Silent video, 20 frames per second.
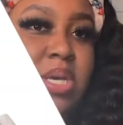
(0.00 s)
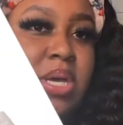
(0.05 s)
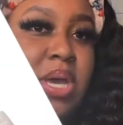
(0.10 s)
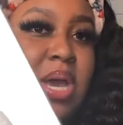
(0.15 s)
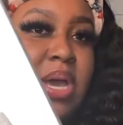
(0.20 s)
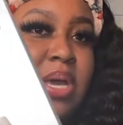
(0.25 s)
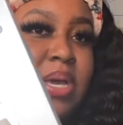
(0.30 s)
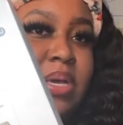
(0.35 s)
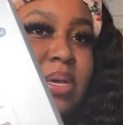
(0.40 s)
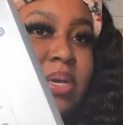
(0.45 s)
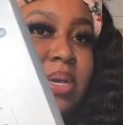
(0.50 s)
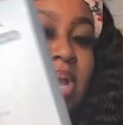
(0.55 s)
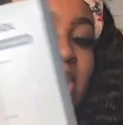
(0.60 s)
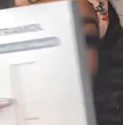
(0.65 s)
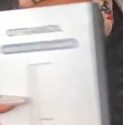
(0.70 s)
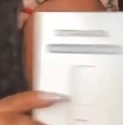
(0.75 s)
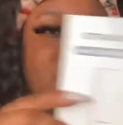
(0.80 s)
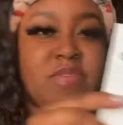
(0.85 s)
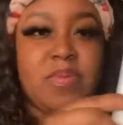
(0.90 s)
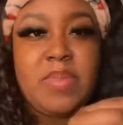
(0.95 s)
I got
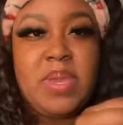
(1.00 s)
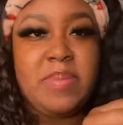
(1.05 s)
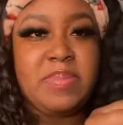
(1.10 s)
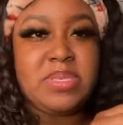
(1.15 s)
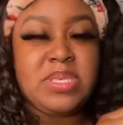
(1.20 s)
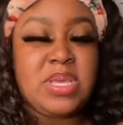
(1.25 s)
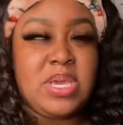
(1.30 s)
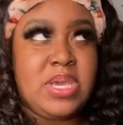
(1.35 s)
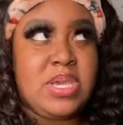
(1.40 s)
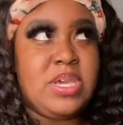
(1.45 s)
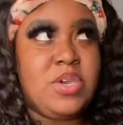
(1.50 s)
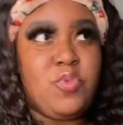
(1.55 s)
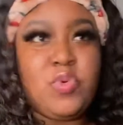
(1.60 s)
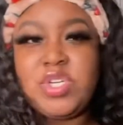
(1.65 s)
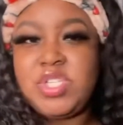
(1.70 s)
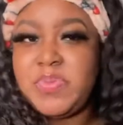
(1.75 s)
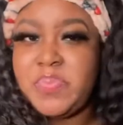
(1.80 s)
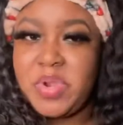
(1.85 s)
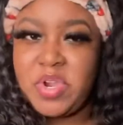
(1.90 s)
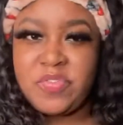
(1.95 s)
this from Amazon. It
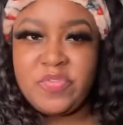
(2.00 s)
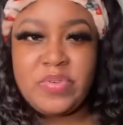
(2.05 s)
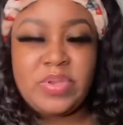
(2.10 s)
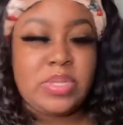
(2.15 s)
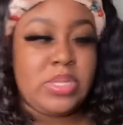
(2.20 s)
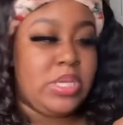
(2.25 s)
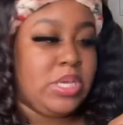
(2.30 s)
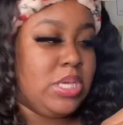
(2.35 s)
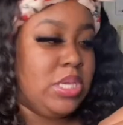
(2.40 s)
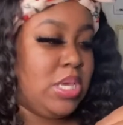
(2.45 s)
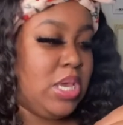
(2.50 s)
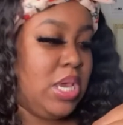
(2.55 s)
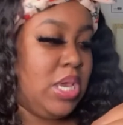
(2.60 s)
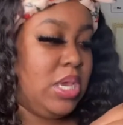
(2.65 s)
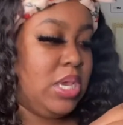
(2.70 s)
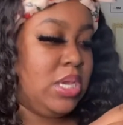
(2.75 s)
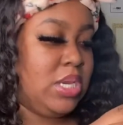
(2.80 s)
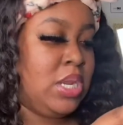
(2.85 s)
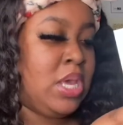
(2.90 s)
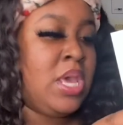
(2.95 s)
works perfectly
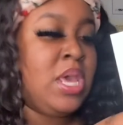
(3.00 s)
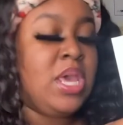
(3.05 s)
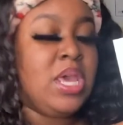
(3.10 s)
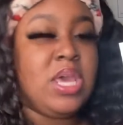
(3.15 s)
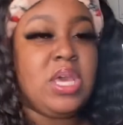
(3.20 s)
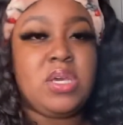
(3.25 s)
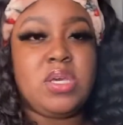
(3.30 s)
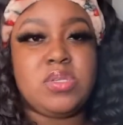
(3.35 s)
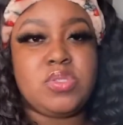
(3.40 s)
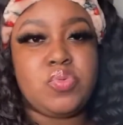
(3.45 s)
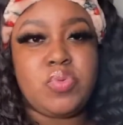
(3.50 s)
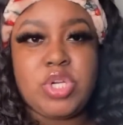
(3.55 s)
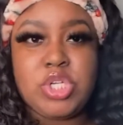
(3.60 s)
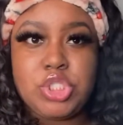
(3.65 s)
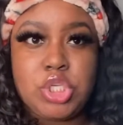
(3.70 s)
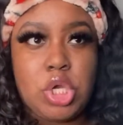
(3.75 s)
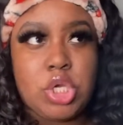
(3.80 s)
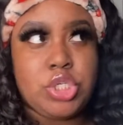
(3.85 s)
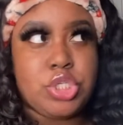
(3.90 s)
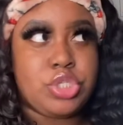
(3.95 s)
and it comes with a
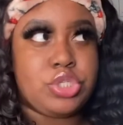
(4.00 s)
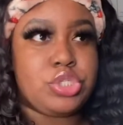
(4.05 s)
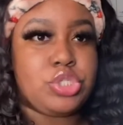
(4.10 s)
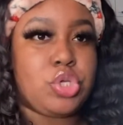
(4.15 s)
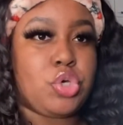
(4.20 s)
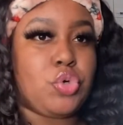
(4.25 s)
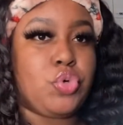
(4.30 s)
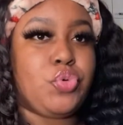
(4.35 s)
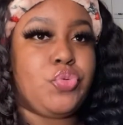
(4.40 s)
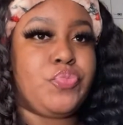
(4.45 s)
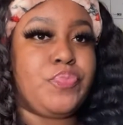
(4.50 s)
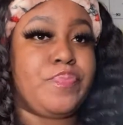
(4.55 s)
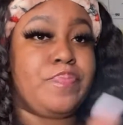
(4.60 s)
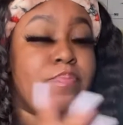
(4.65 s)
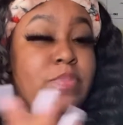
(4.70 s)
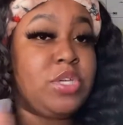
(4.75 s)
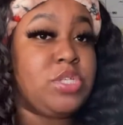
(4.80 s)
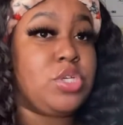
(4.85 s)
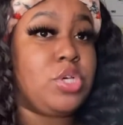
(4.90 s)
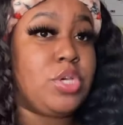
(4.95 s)
charger, so
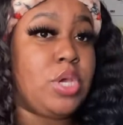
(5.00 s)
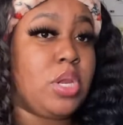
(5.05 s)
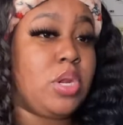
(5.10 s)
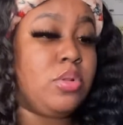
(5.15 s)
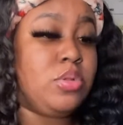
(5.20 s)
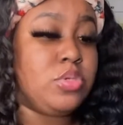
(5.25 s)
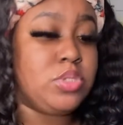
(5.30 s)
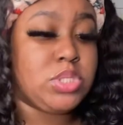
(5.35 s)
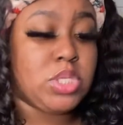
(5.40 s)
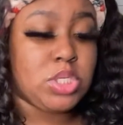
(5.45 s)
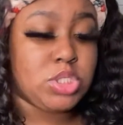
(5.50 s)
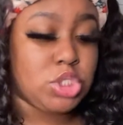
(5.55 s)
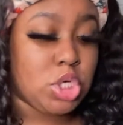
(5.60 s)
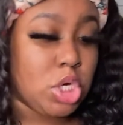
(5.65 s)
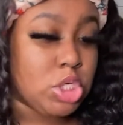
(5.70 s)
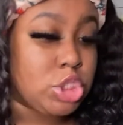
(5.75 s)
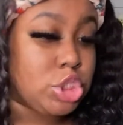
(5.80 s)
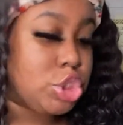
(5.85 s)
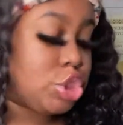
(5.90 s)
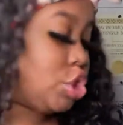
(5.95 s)
make sure y'all don't leave your
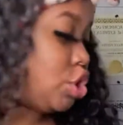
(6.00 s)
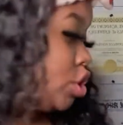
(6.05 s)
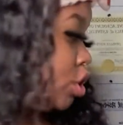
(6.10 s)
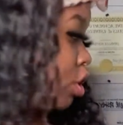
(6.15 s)
charger.